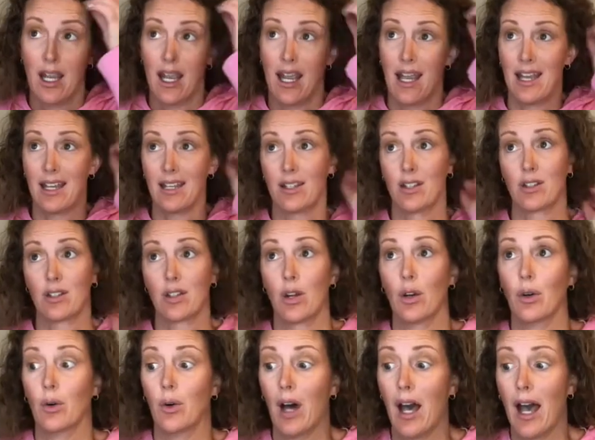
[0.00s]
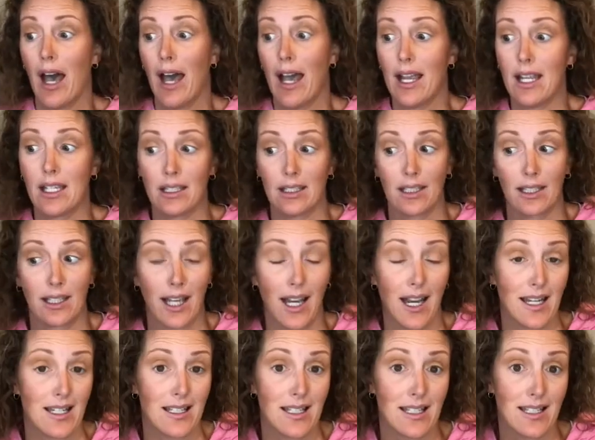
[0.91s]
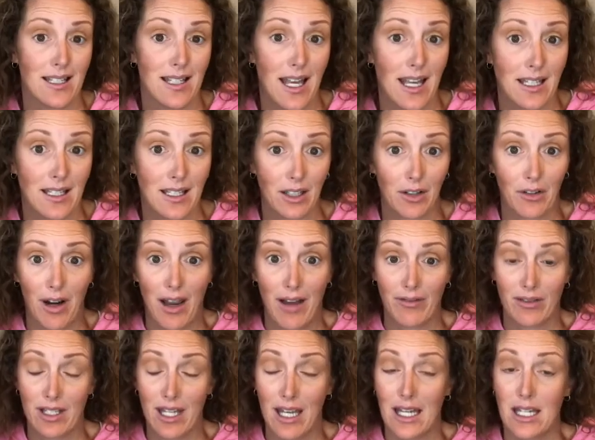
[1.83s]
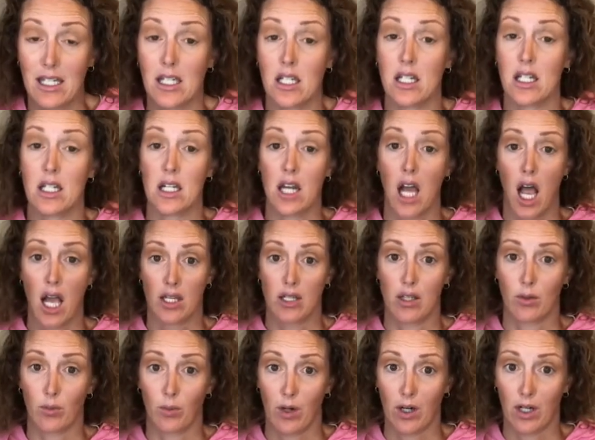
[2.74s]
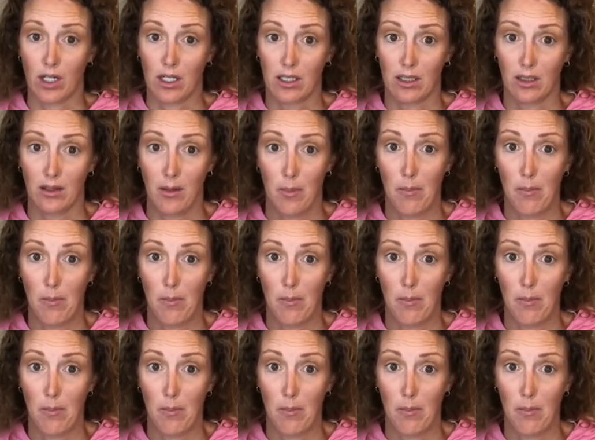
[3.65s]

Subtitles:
And so I kind of tend to gravitate not to wearing